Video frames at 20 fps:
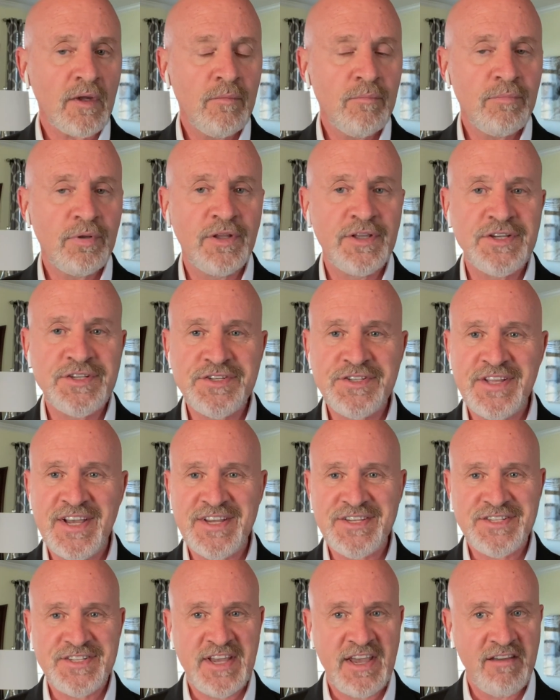please stay
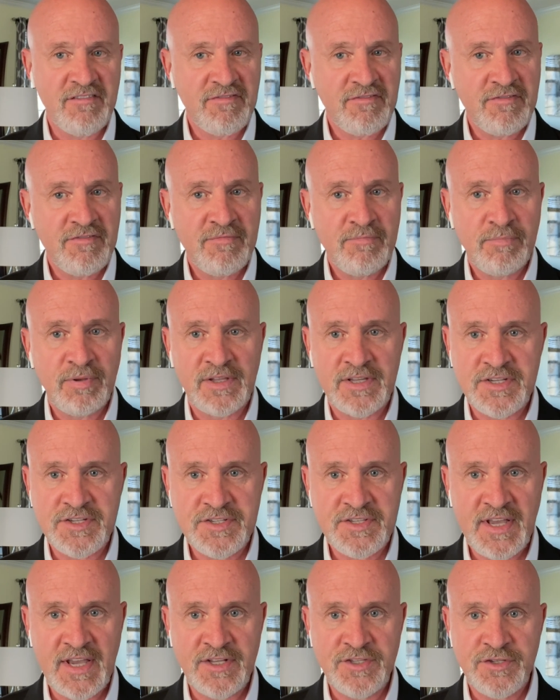safe, please
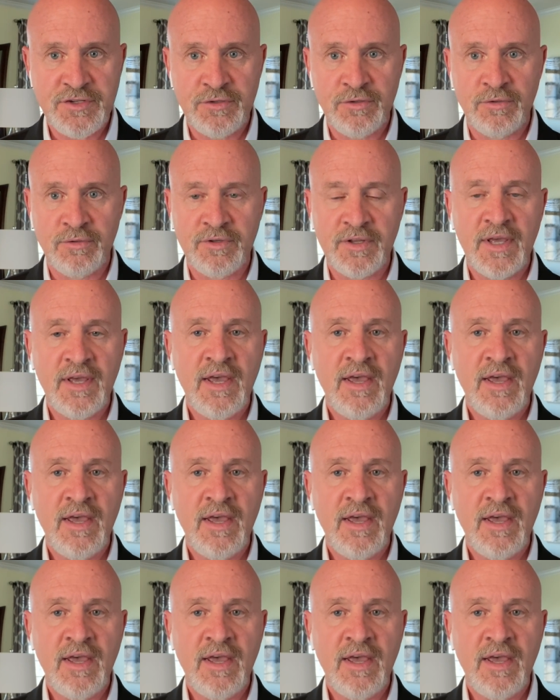stay tuned,